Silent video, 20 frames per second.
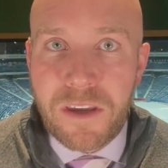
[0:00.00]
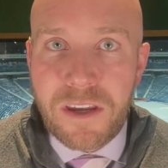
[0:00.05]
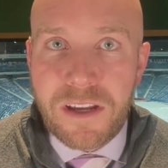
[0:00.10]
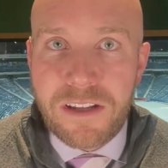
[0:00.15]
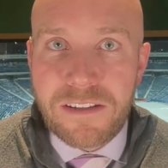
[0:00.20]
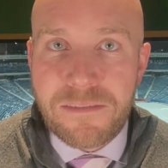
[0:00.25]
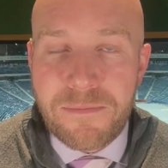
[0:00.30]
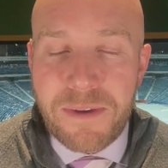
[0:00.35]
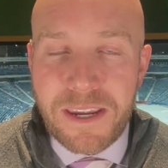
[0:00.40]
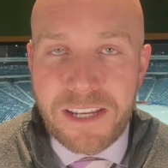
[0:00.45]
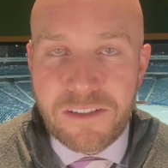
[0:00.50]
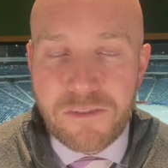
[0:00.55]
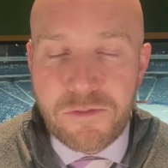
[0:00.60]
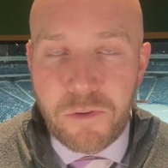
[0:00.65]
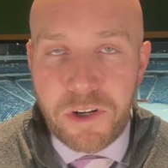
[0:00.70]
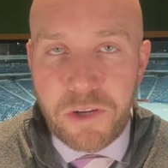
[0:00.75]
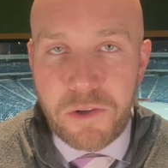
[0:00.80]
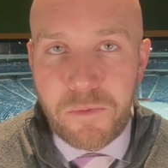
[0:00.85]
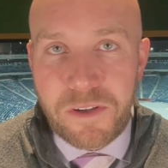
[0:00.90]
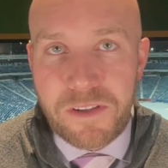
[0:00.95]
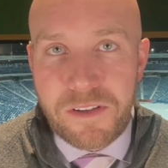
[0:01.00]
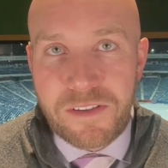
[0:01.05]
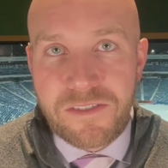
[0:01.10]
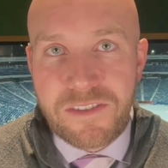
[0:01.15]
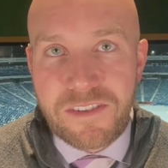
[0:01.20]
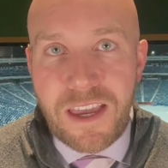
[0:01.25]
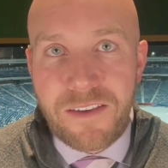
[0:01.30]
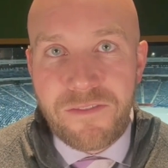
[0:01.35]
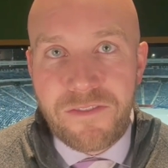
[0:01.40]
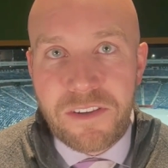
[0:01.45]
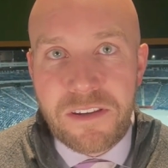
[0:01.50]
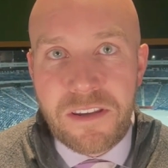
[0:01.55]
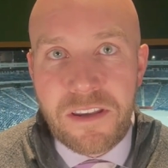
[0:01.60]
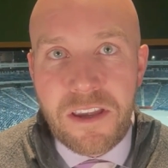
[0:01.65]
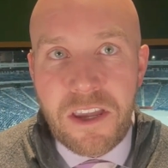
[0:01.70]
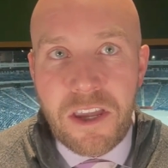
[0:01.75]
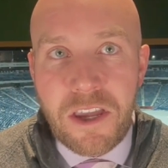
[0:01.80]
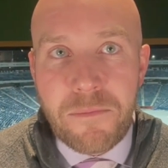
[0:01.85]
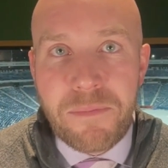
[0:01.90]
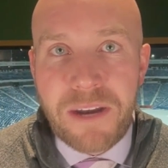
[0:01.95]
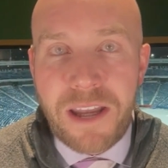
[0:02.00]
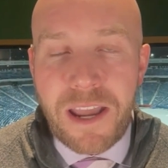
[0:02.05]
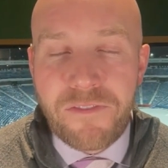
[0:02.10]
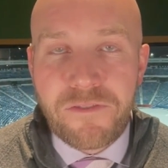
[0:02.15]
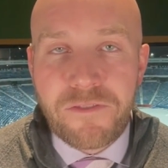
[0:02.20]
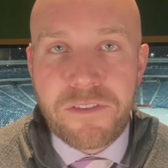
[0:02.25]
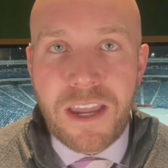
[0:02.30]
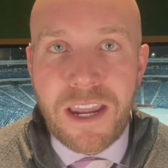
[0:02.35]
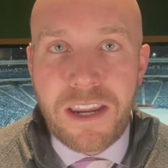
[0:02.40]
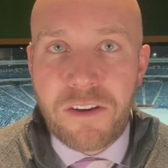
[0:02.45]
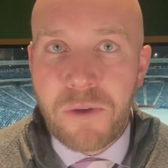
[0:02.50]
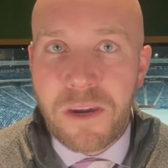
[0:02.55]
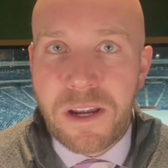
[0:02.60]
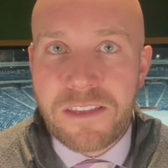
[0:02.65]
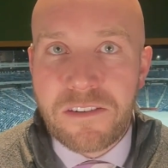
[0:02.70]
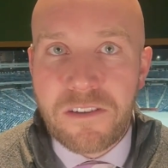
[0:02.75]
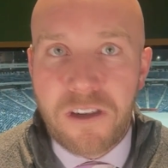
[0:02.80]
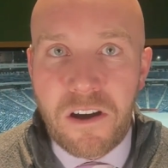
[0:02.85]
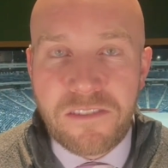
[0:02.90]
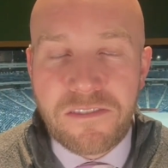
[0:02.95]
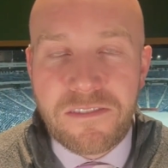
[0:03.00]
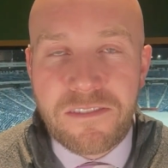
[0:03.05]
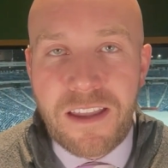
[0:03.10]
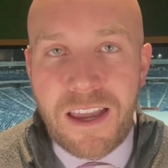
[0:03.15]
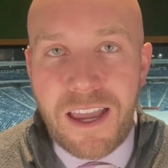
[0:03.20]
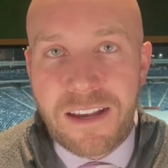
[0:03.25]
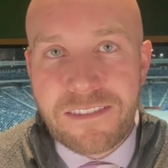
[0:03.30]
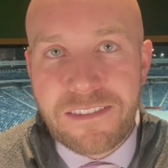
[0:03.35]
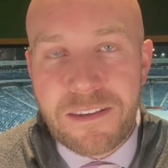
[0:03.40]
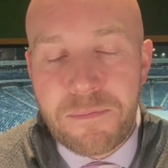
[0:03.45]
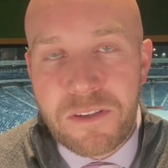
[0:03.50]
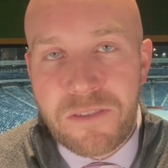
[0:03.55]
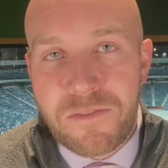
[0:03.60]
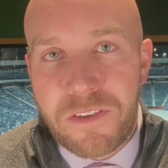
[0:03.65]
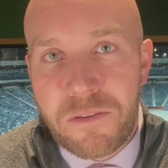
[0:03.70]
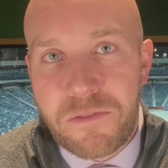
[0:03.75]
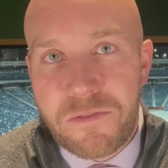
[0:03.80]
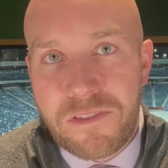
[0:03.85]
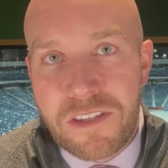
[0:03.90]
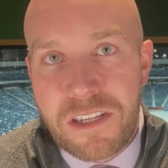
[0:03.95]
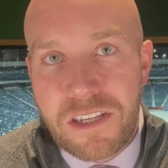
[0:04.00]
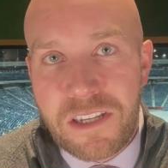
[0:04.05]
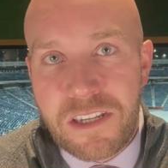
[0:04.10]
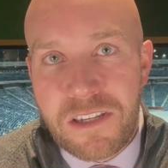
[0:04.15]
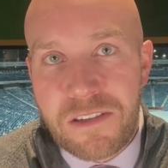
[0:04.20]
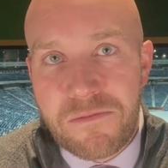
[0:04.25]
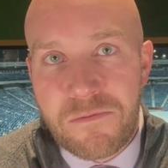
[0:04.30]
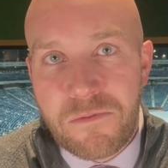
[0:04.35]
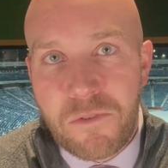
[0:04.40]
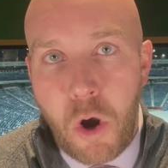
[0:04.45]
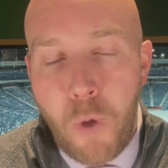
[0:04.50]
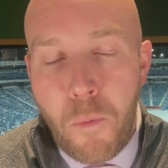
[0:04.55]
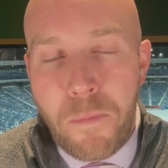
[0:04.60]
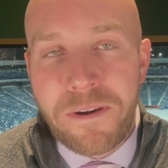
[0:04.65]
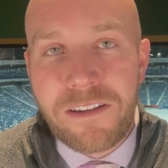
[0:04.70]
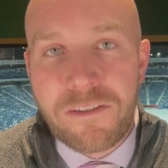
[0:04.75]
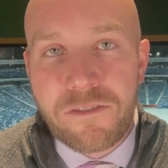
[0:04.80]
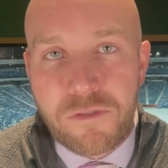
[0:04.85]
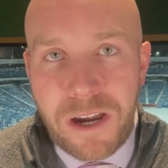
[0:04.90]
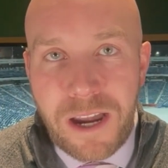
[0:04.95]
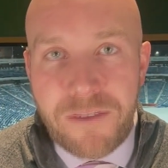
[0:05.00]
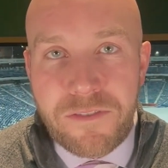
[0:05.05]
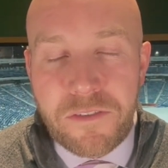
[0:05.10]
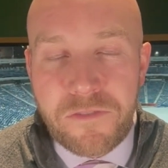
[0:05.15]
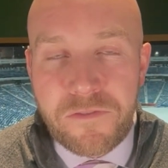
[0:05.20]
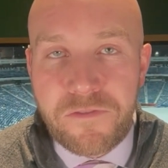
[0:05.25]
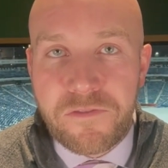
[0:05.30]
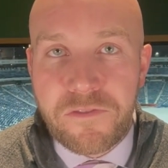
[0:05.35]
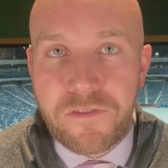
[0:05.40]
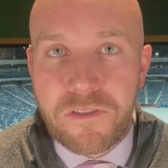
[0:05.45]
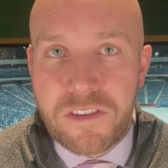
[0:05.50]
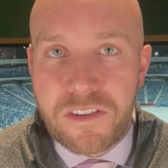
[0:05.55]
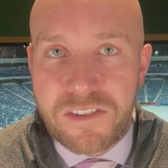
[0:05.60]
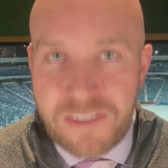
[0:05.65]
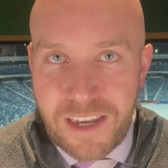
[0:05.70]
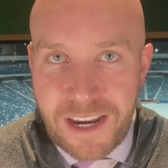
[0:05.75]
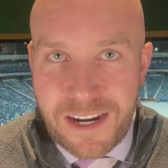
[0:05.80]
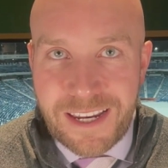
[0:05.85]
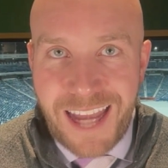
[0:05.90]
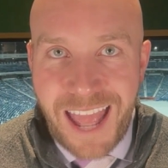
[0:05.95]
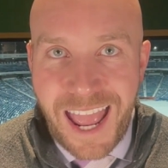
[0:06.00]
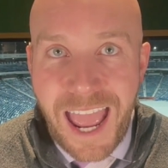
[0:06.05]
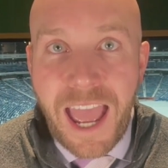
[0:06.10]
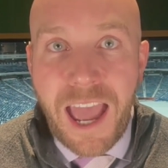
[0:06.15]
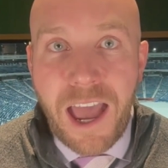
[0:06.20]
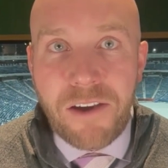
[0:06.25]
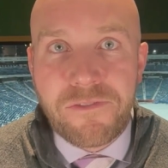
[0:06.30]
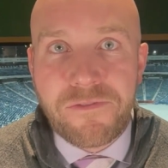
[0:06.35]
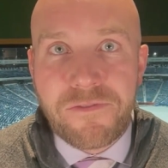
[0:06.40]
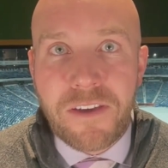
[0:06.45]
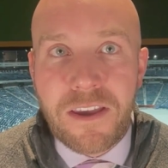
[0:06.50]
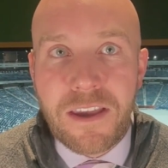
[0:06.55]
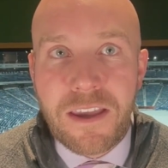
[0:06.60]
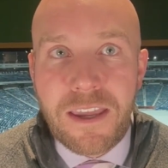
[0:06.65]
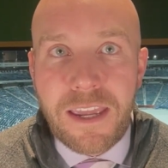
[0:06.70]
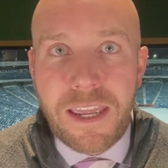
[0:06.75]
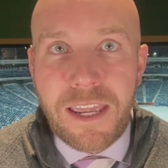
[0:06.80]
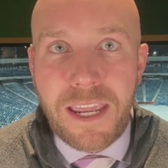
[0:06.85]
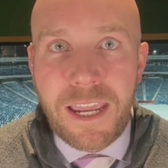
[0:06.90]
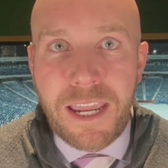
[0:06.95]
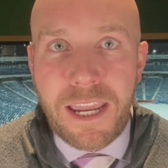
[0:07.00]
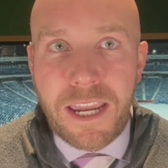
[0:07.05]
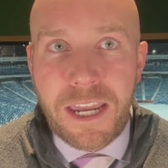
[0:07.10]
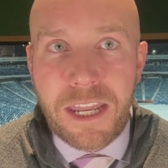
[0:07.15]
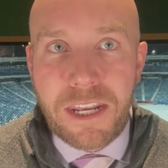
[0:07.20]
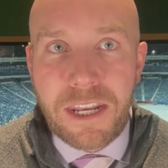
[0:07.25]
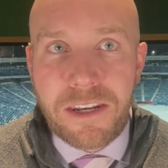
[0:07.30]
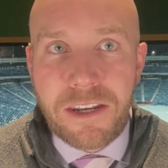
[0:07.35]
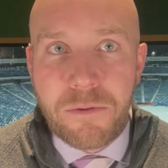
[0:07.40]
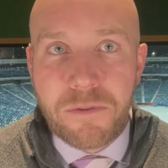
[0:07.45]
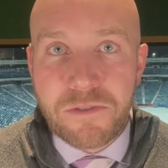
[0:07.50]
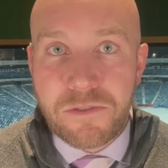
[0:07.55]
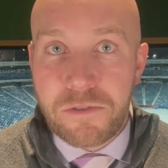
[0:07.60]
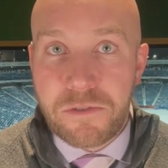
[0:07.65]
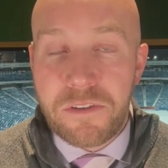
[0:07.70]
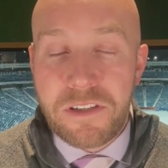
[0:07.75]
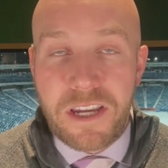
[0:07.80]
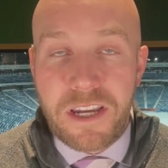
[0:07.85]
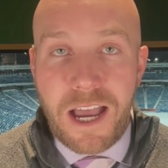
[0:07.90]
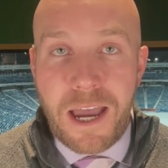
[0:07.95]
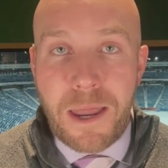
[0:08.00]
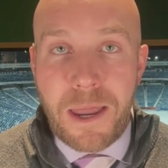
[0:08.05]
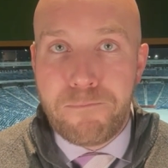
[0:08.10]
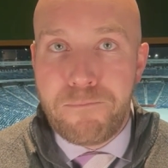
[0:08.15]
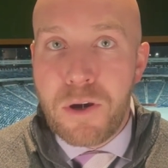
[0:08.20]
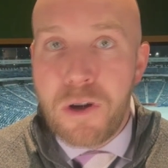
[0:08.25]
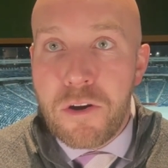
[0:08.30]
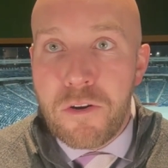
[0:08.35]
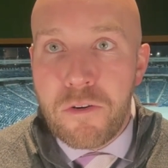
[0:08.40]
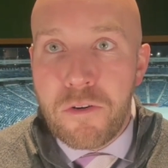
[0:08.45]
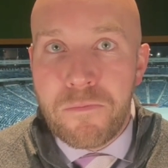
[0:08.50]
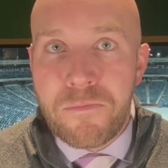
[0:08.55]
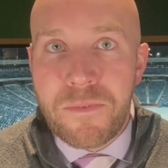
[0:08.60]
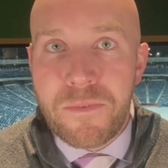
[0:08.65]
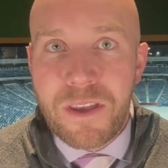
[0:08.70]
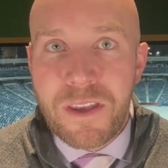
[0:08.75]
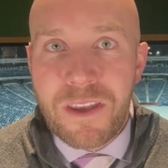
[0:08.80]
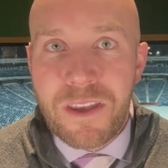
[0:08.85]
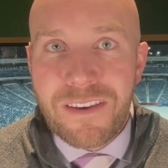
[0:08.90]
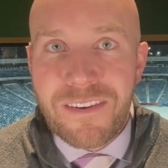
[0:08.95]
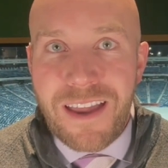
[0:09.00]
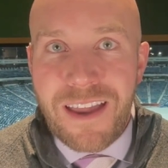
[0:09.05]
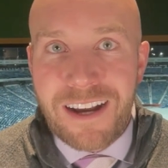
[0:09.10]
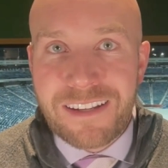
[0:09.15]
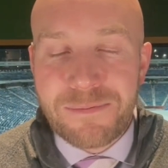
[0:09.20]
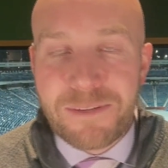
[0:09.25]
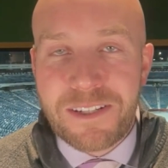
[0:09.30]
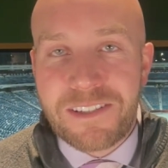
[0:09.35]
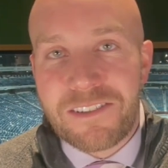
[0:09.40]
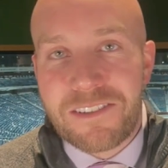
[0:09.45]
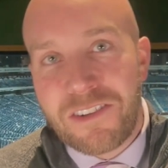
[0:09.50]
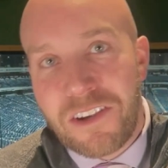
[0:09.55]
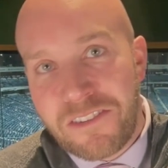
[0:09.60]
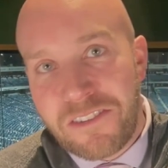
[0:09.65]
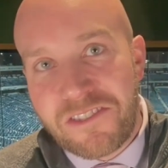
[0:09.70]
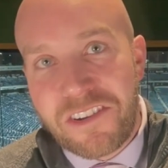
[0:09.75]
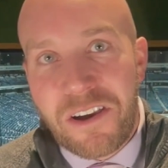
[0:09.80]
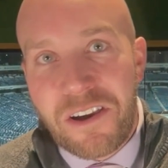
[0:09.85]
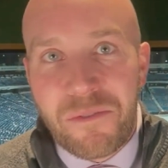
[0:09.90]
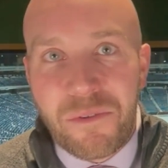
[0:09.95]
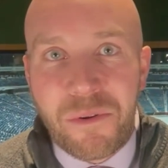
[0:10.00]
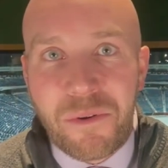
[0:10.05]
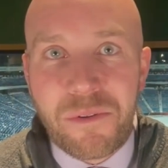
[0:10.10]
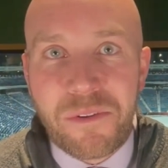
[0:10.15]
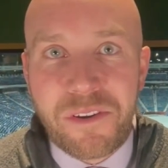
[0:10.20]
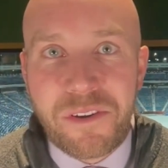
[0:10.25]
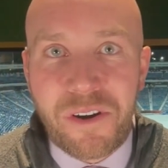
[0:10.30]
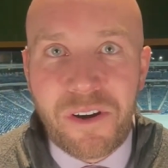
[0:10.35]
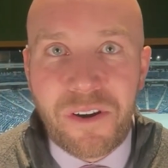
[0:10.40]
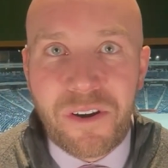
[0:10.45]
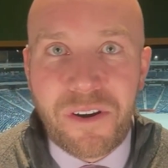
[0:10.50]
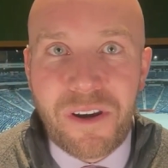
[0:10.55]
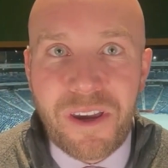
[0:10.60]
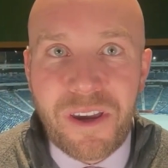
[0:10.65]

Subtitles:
to make it 21-7. But after that, you're right. The Dawson Knox, I believe that was the opening drive of the second half, and it was early on. Boom, Knox makes a touchdown earlier,